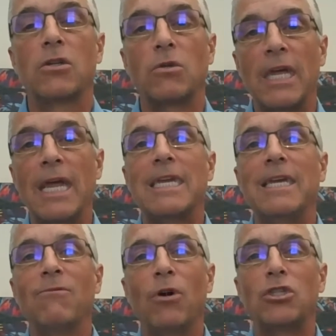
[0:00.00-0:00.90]
Well,
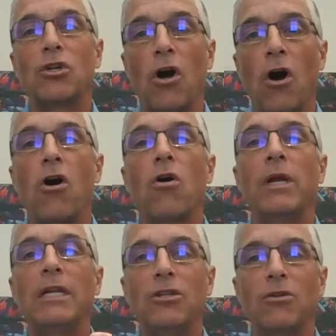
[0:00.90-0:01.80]
taking what you're
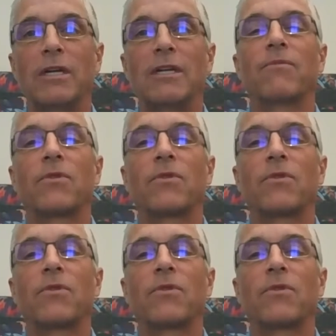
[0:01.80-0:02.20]
already doing